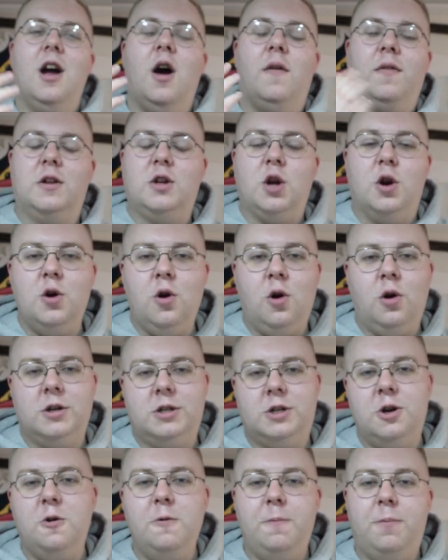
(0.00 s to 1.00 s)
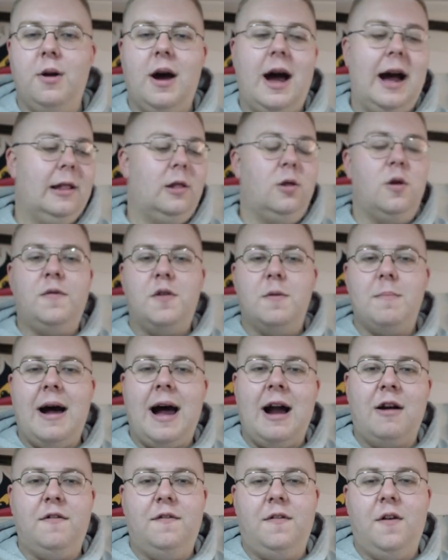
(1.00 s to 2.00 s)
of the Toyota Supra. I love the
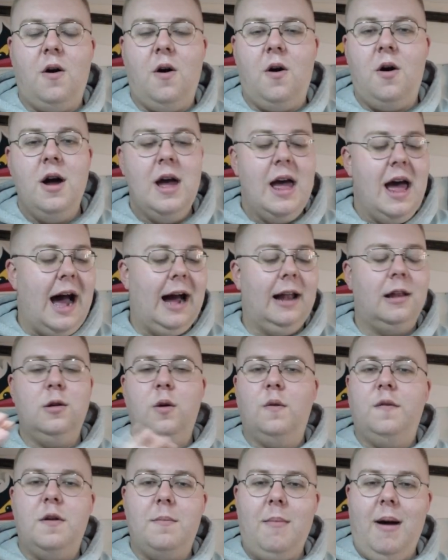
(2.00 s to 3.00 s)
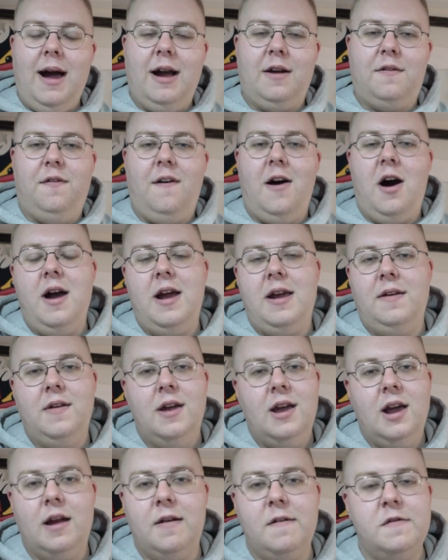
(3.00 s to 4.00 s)
Mark four, I love the Mark
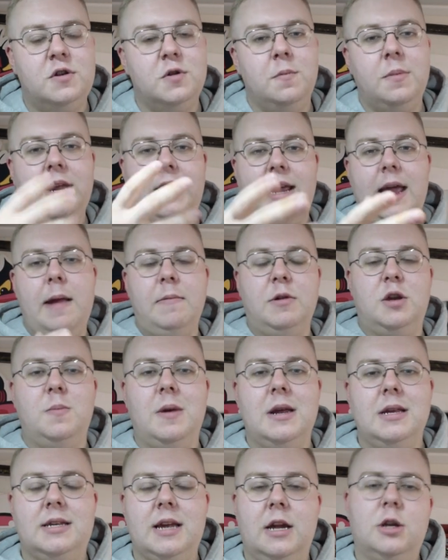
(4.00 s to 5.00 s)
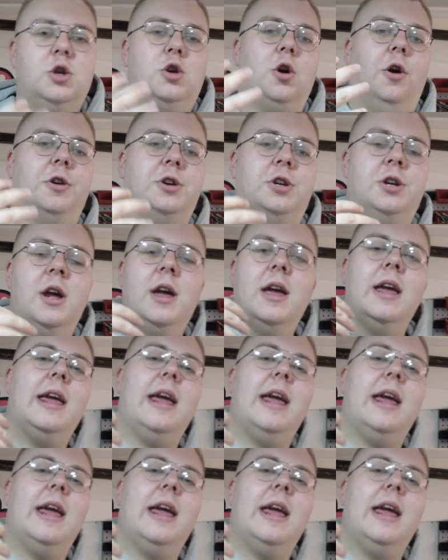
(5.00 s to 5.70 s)
five, and if somebody came to me and said, Josh,